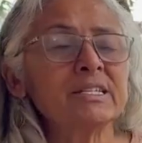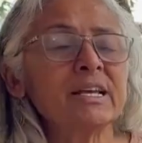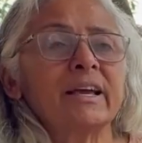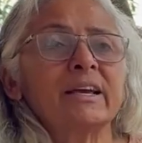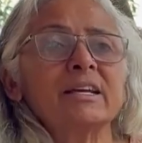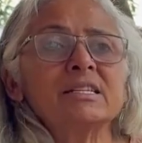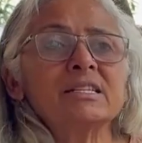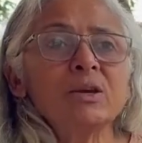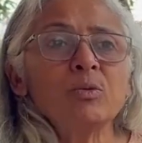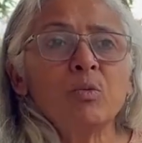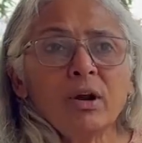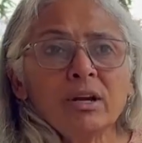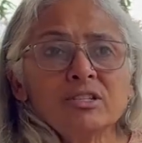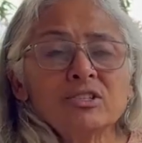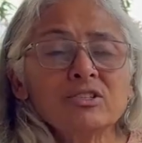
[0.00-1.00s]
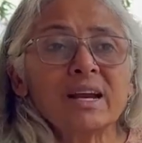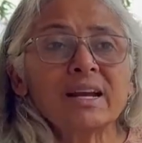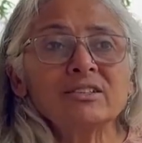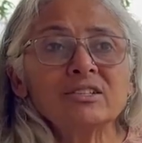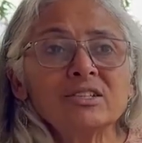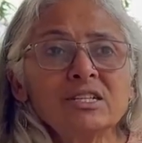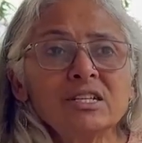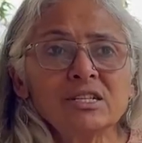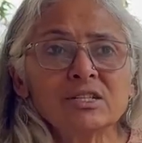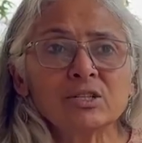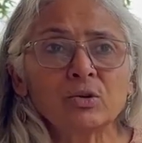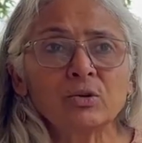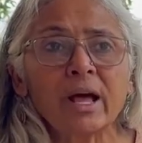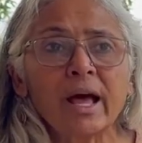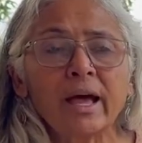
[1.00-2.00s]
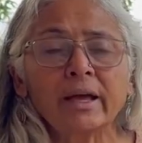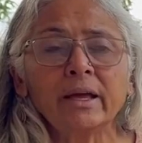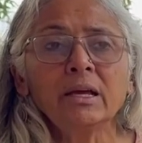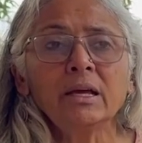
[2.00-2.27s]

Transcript: I can say, what strategies could I,